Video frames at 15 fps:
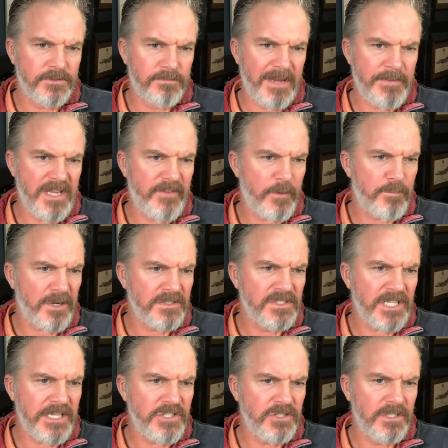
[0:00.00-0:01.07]
Maybe give a
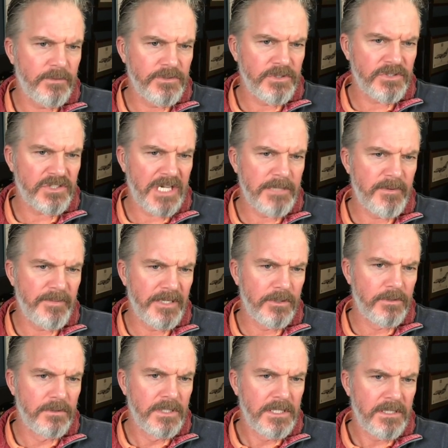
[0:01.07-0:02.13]
presentation on your
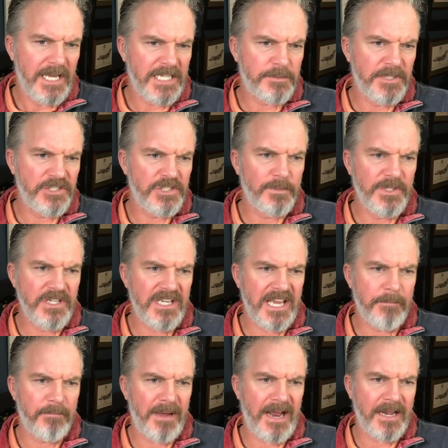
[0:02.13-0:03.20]
snowmobile expedition when you
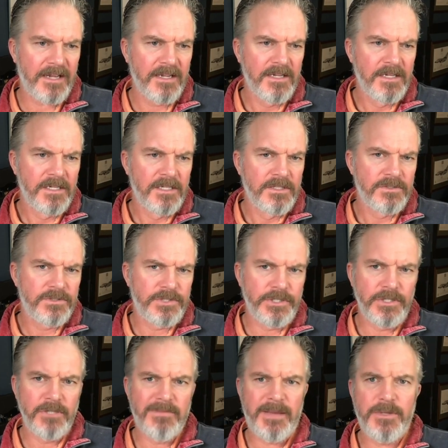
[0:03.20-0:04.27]
get back
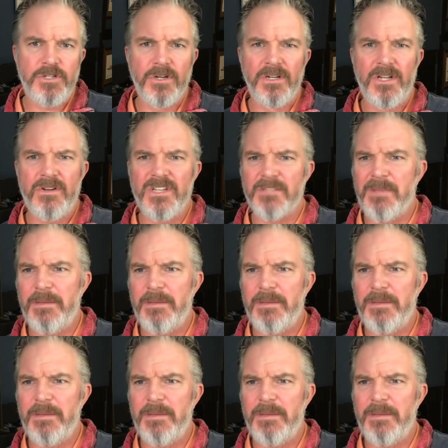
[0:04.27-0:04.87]
to maybe John Lewis.